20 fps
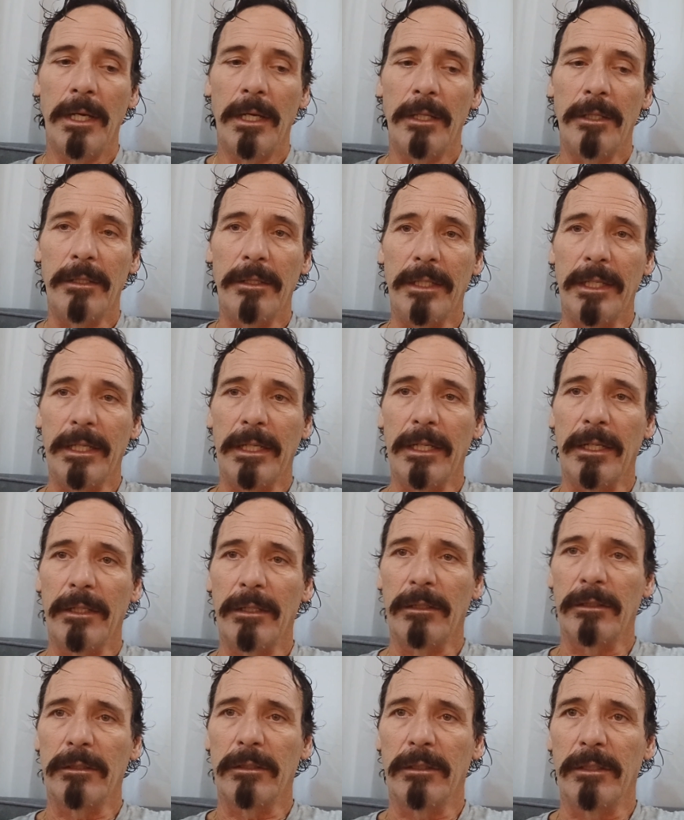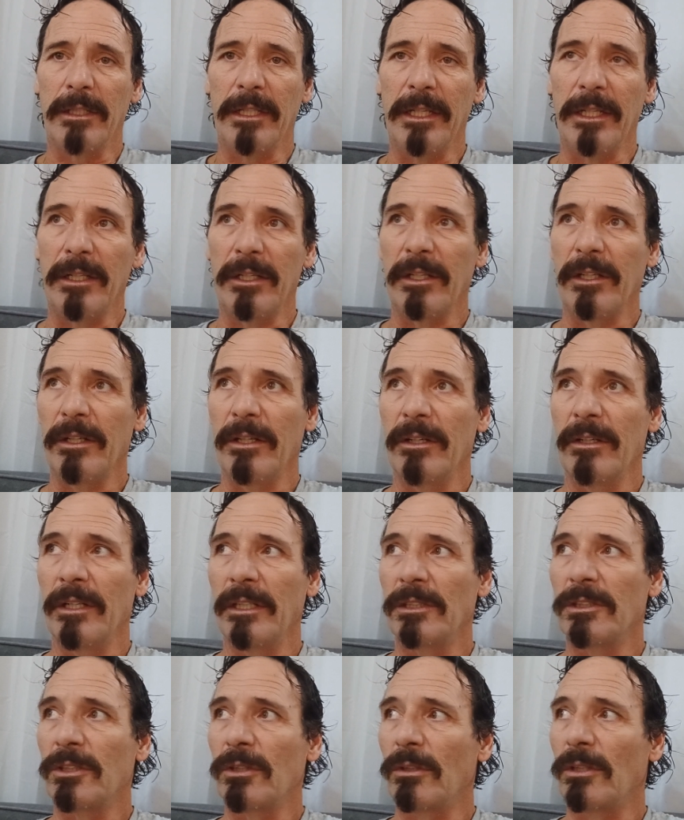that get here and
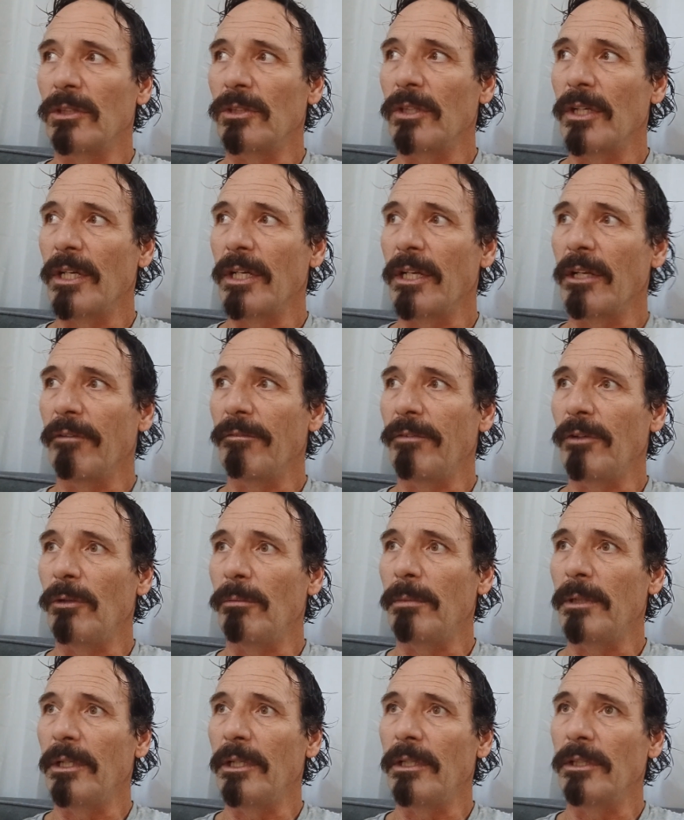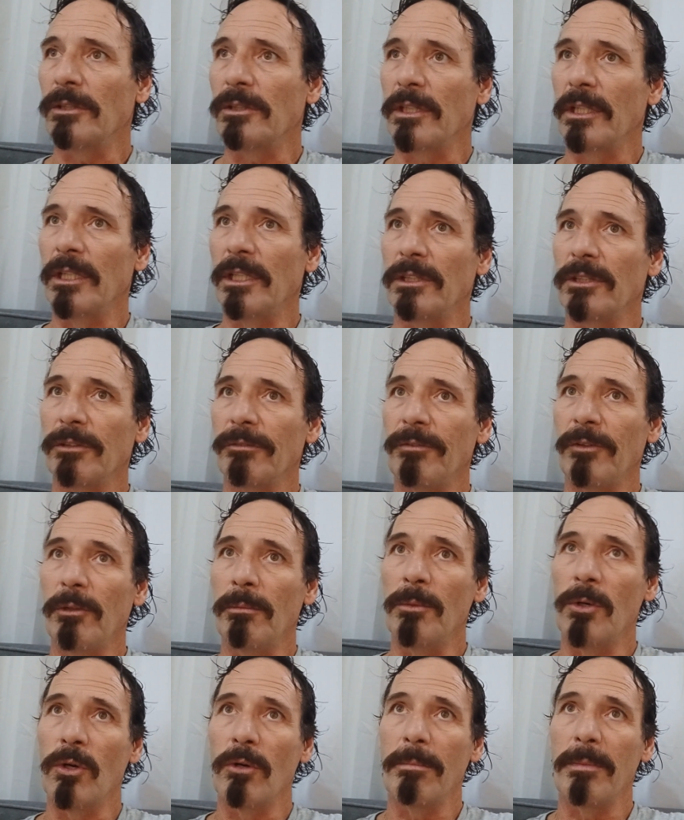they start drinking a few beers, and it's a few
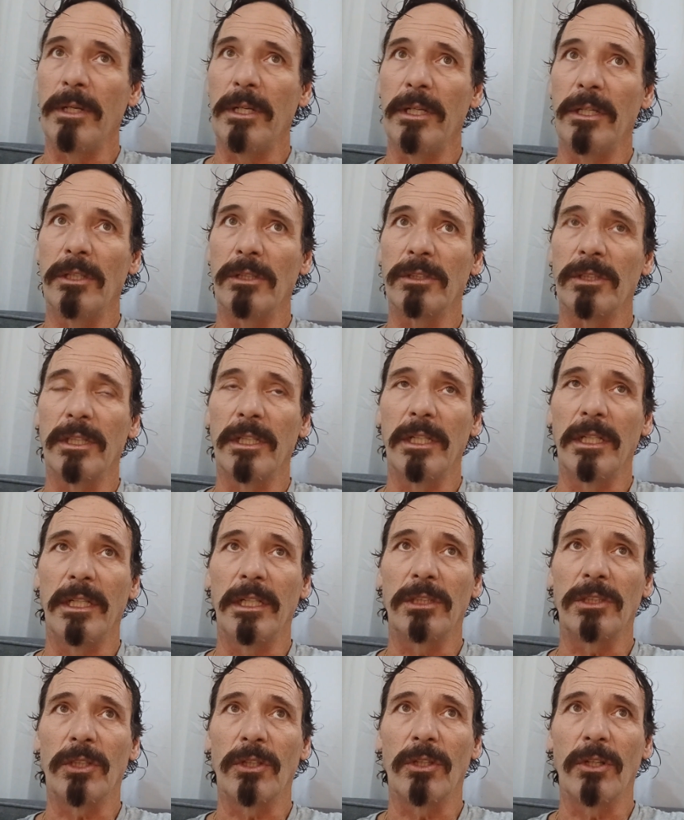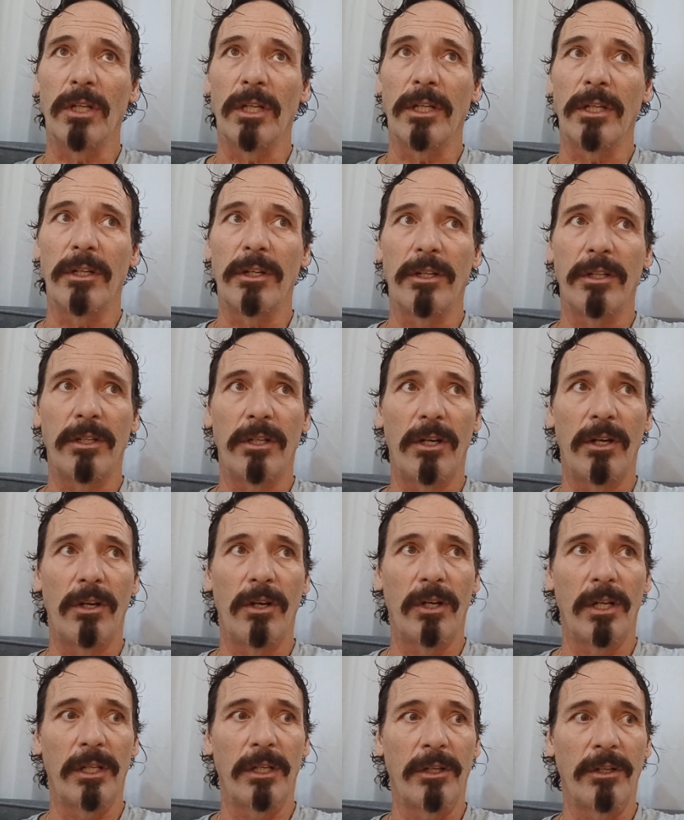more beers, and then it's earlier and
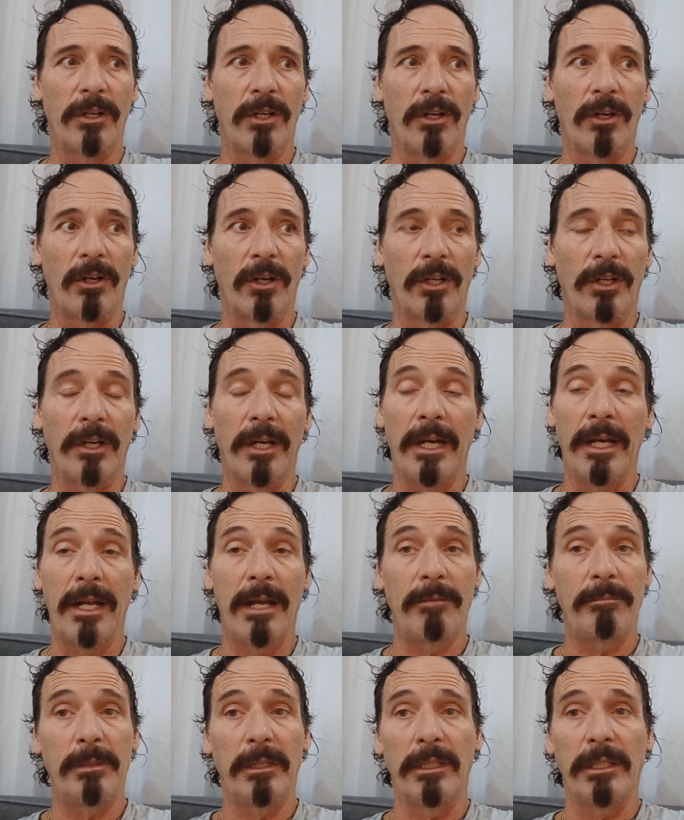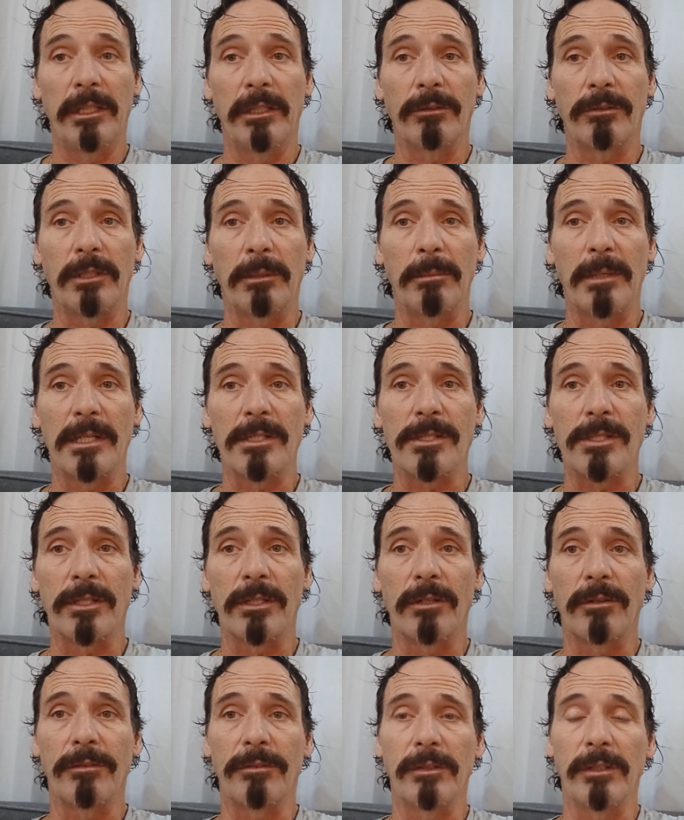earlier and earlier. And I've been guilty
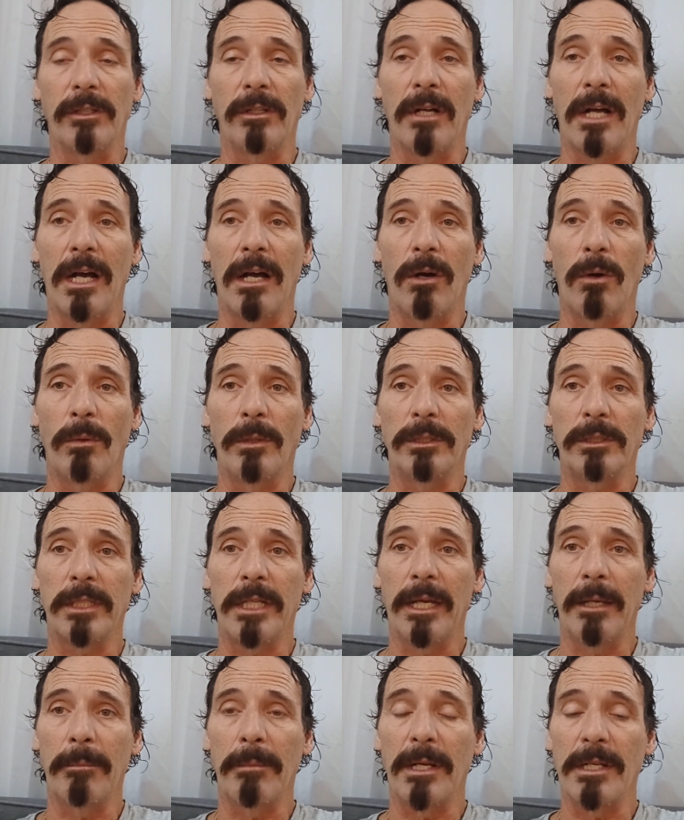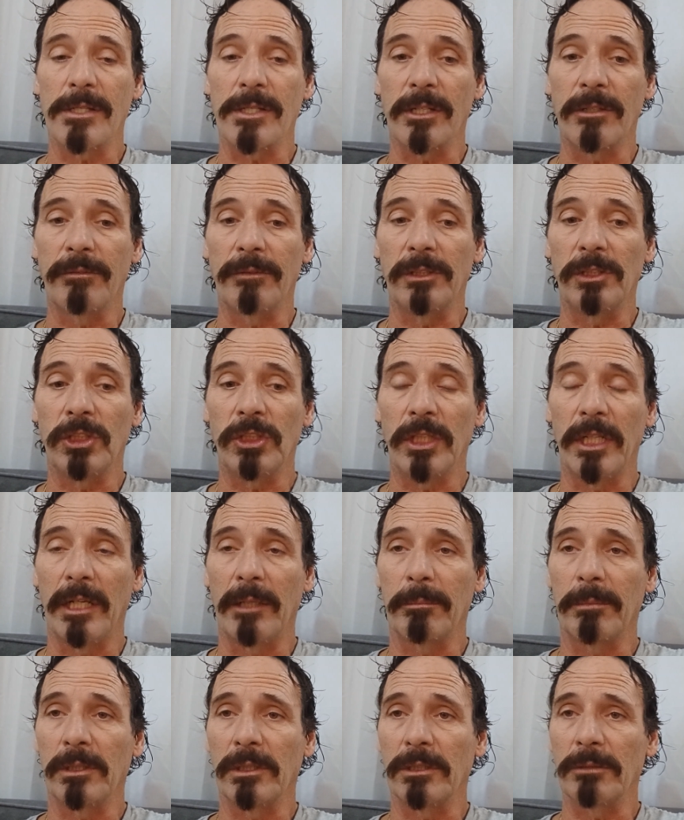myself. I always kept myself in
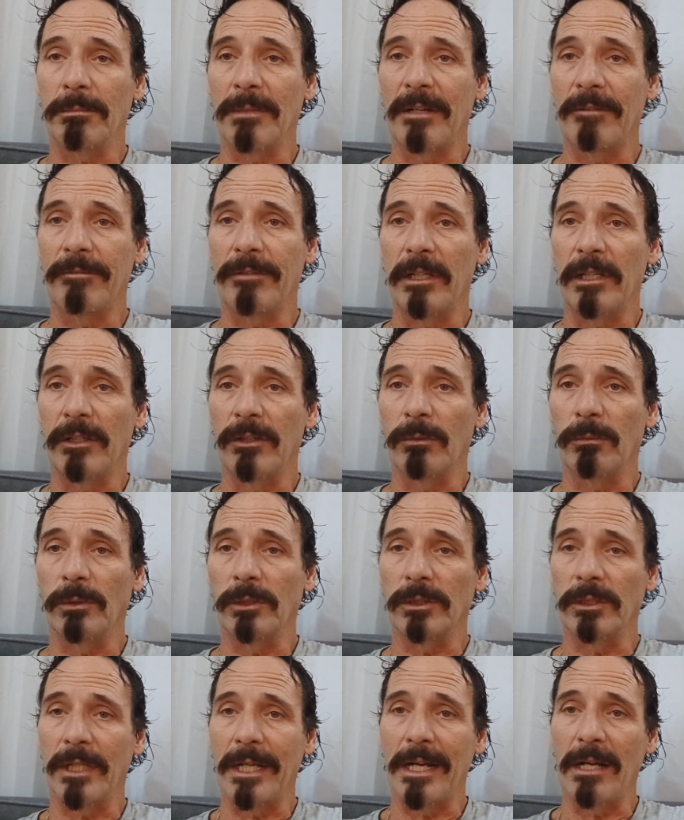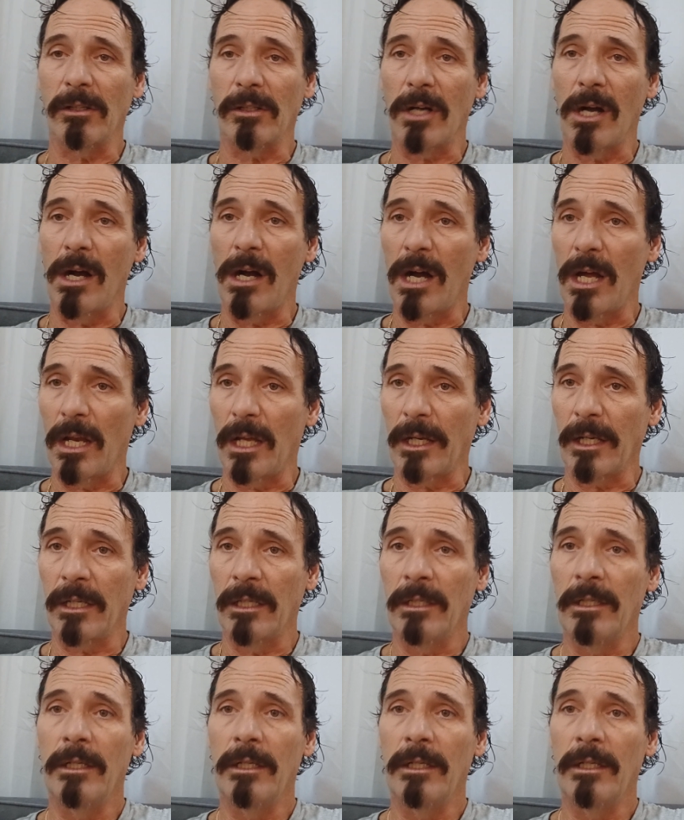check because my father was an alcoholic.